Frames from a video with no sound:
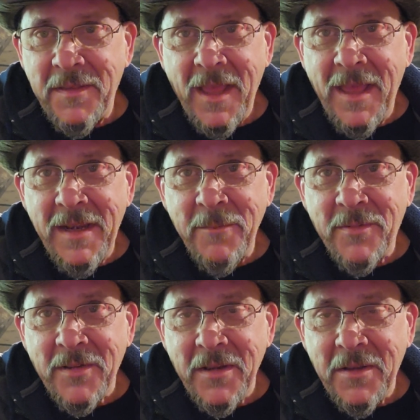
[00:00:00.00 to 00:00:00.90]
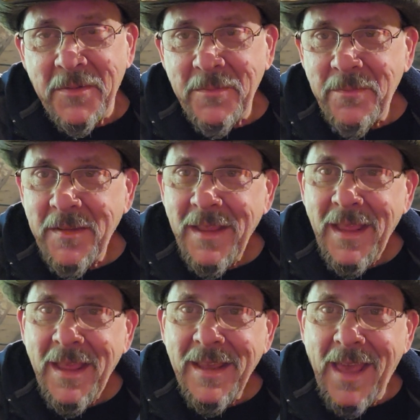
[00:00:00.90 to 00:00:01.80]
that himself.
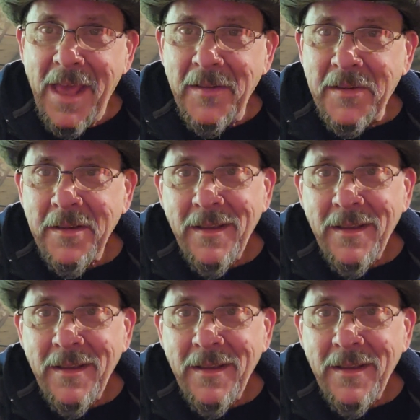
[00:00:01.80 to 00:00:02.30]
Guys,